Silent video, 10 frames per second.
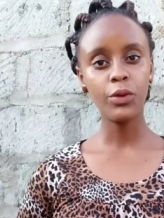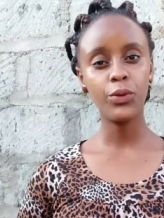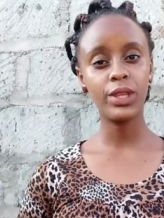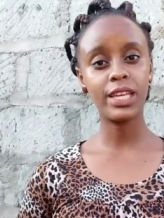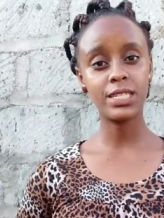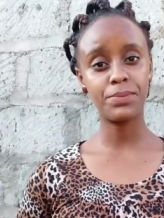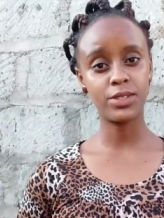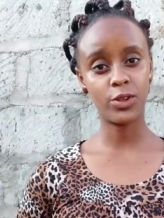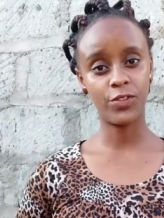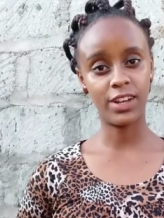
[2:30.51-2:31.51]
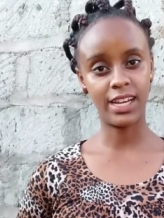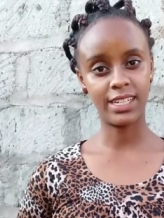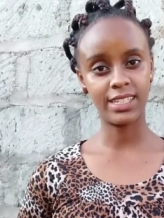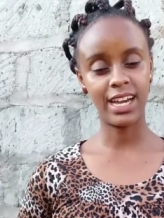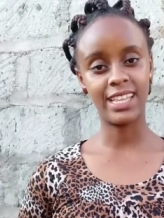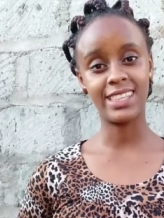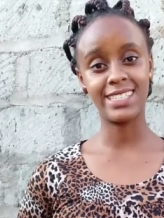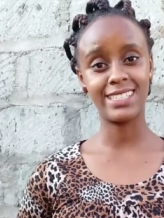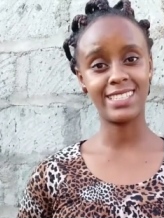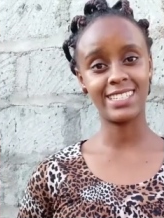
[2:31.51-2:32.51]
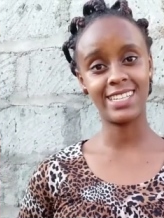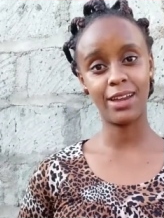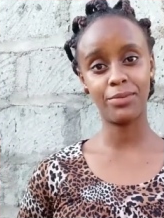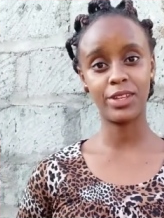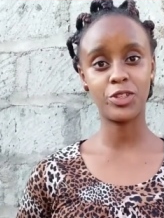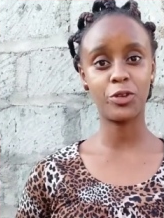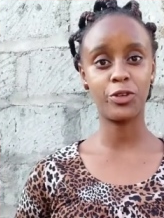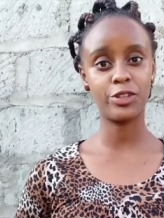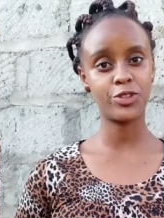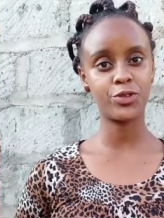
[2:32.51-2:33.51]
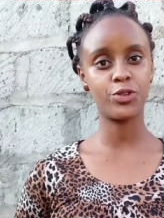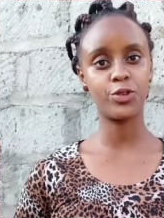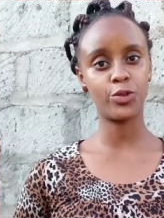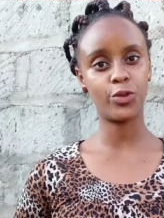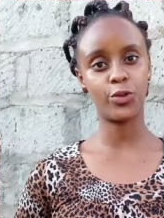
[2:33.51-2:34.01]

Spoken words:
with that piece of land, and this is the time that you're going to know